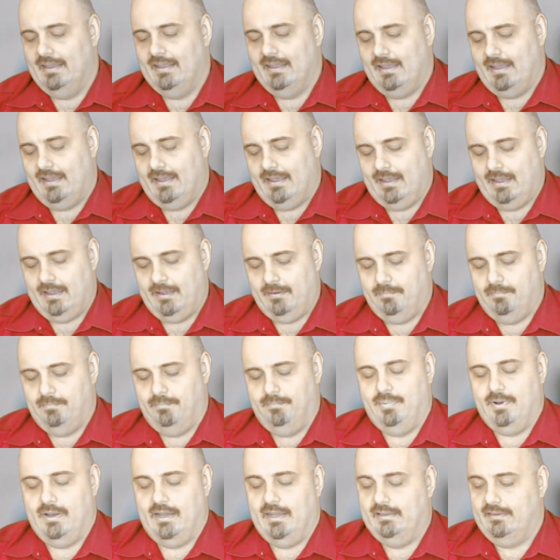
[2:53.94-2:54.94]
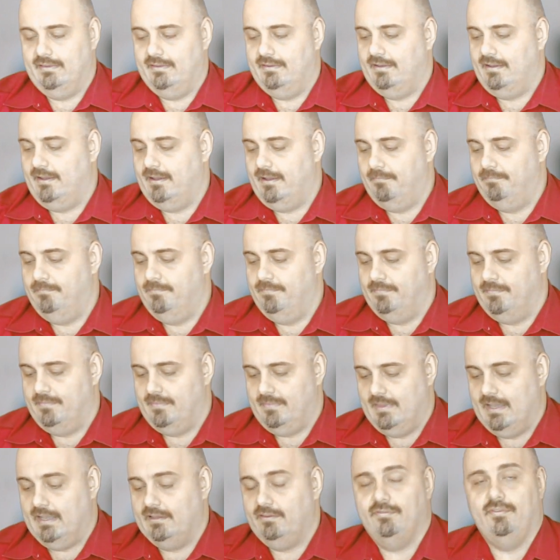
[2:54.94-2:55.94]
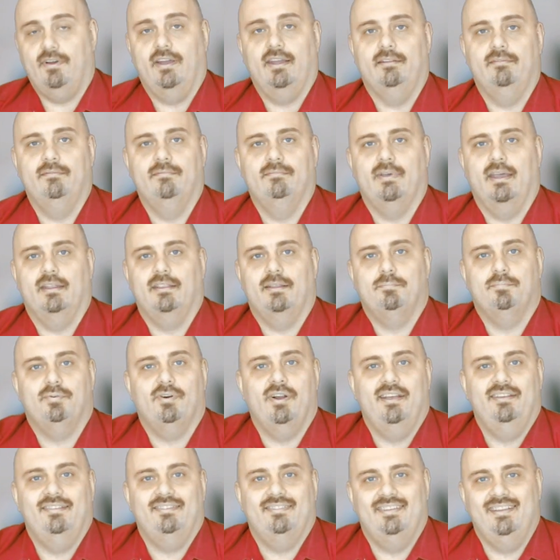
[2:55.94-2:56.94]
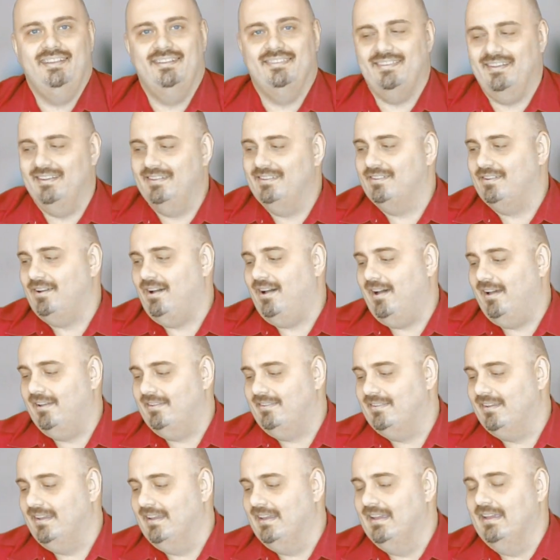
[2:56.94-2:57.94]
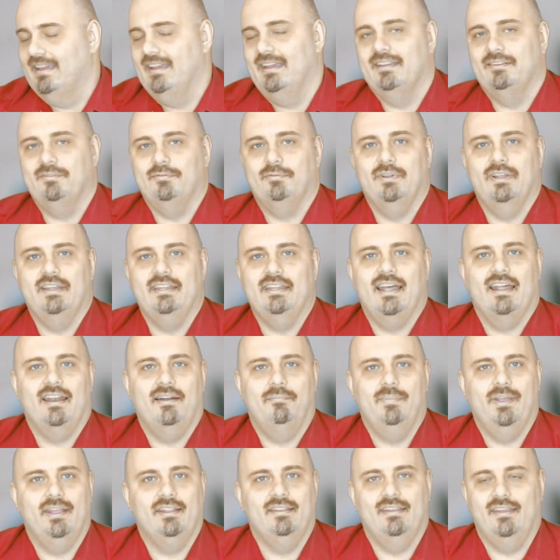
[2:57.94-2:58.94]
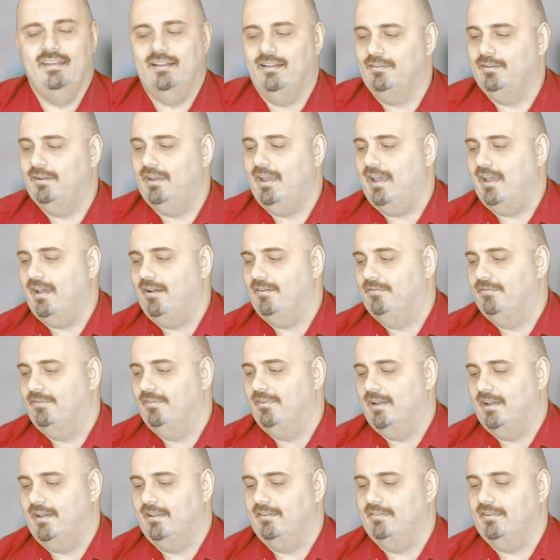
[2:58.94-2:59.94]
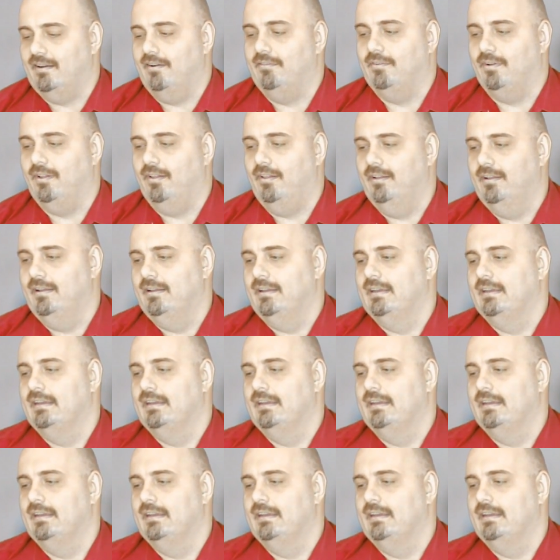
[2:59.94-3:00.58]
But that's fine. At the price these things cost, it's really not a big deal to have several